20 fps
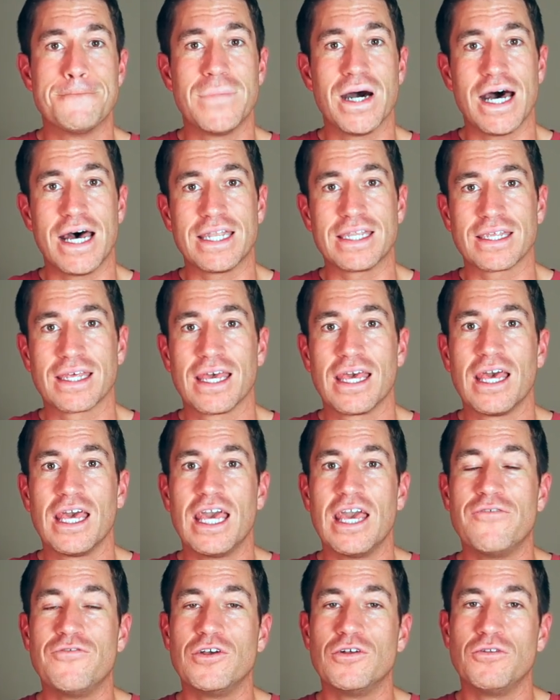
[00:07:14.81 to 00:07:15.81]
But
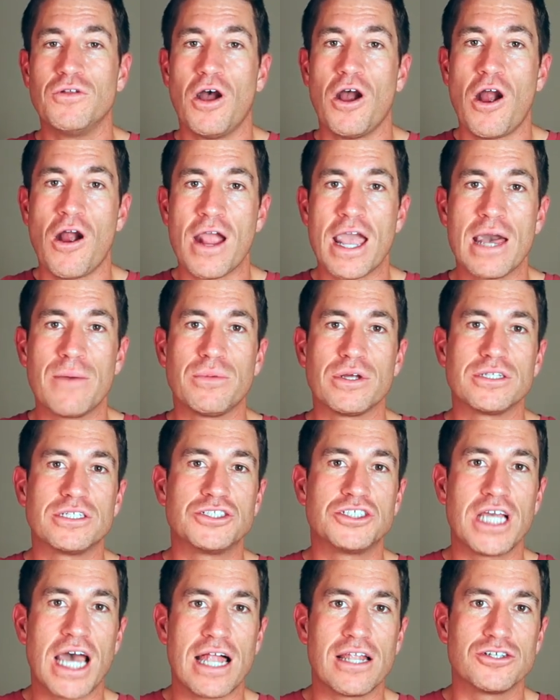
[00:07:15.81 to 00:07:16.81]
if you are able to
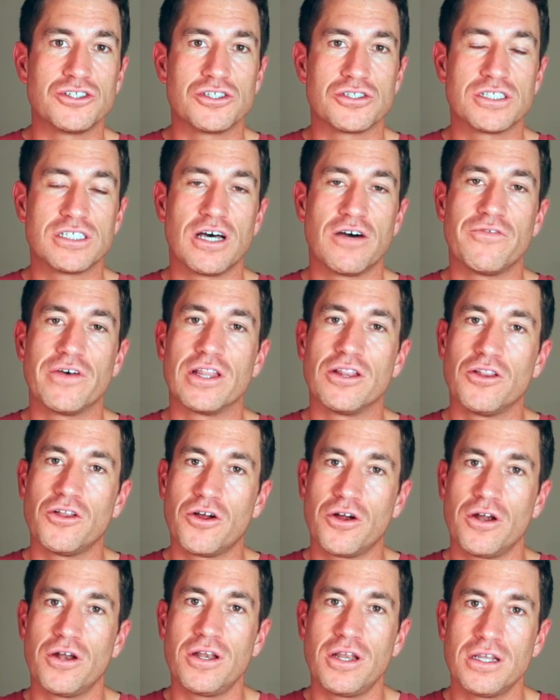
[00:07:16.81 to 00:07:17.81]
challenge yourself and
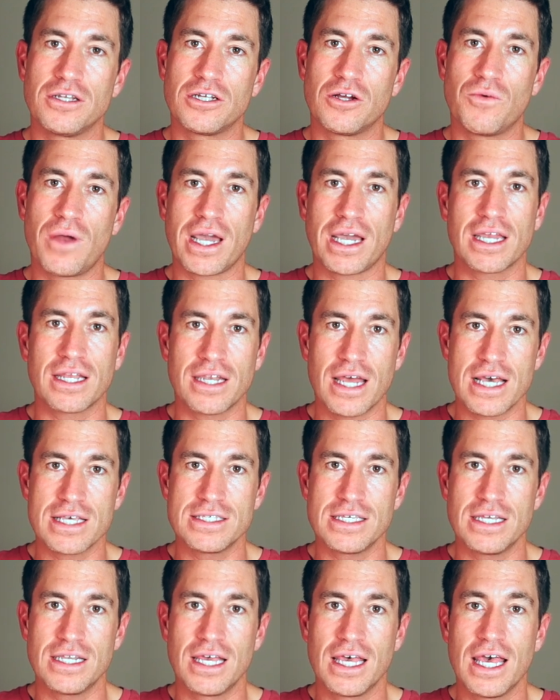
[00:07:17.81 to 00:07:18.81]
learn to
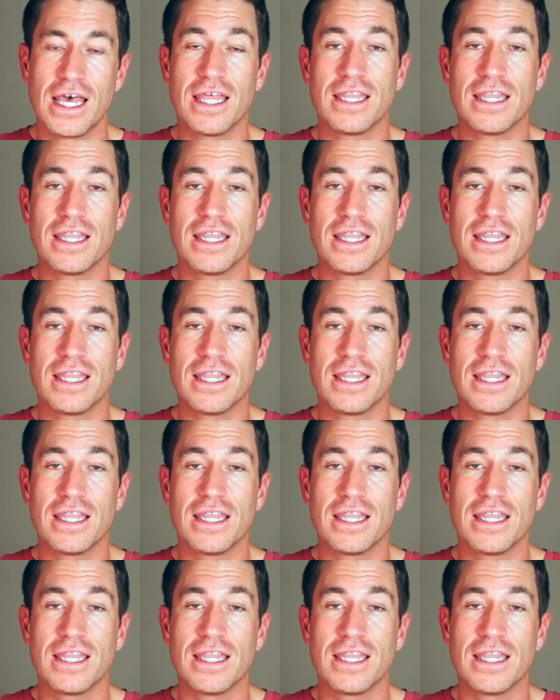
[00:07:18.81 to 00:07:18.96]
recognize it,